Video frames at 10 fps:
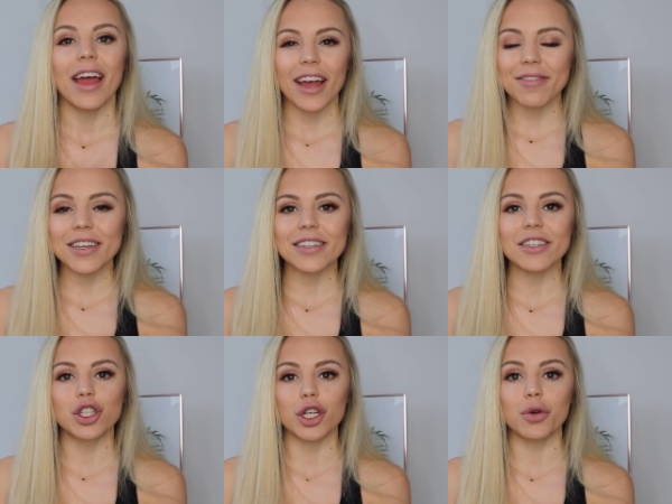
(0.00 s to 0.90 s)
If this
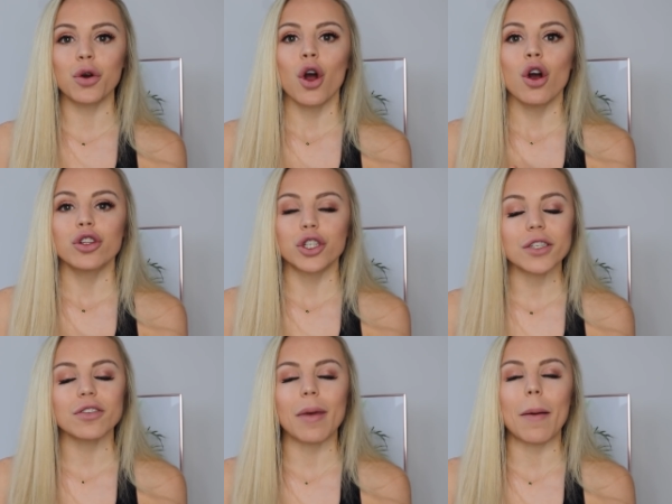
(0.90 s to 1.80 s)
is you,
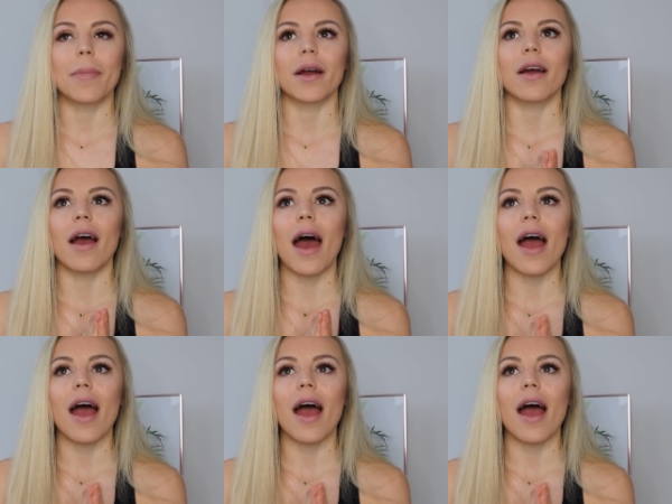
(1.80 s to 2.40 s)
just remember,